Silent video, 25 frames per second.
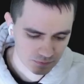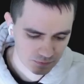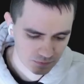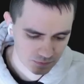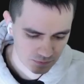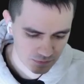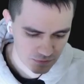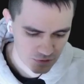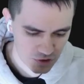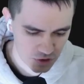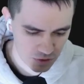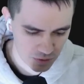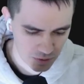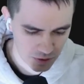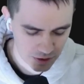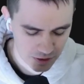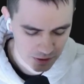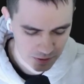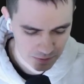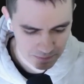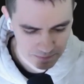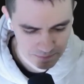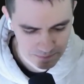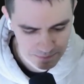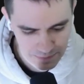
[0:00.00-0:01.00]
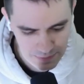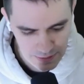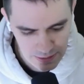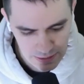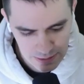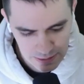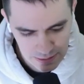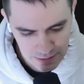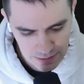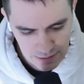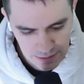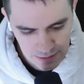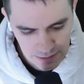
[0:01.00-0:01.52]
Should work.
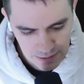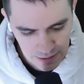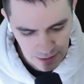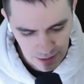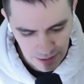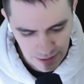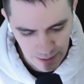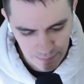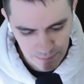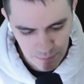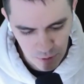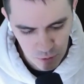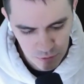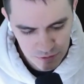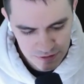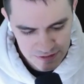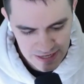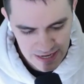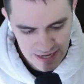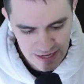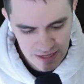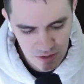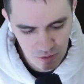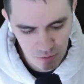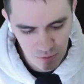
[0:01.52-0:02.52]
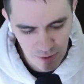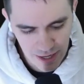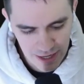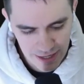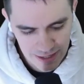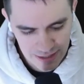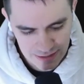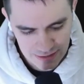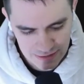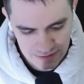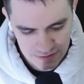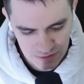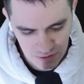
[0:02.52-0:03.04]
I got both
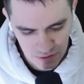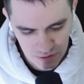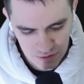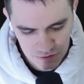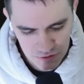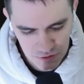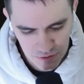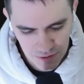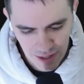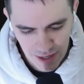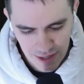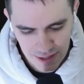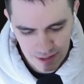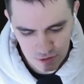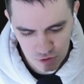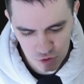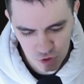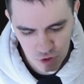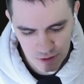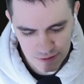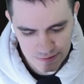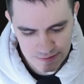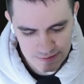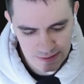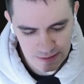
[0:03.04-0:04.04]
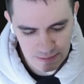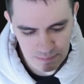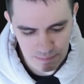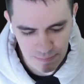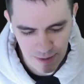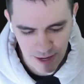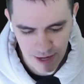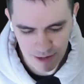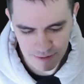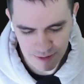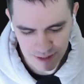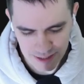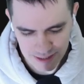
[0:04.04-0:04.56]
takeaways. Also got interesting
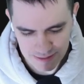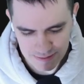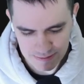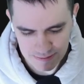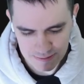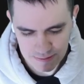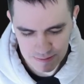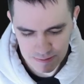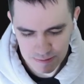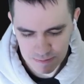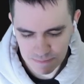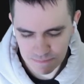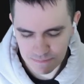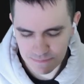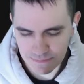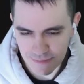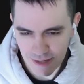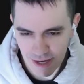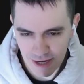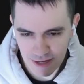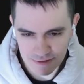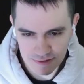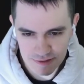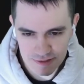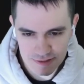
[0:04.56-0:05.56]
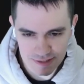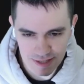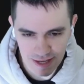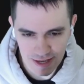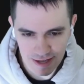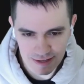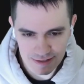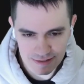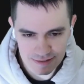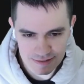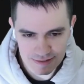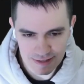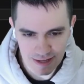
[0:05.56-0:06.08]
bounties. Anj
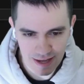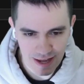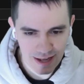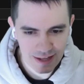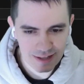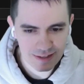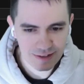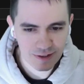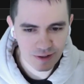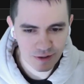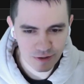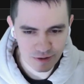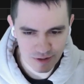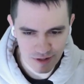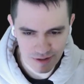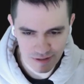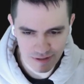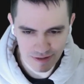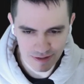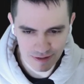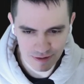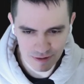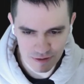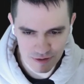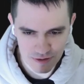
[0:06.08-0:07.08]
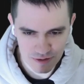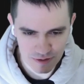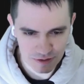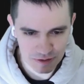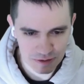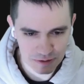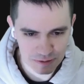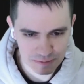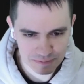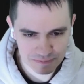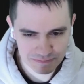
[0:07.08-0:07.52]
says, I learned a thing or two.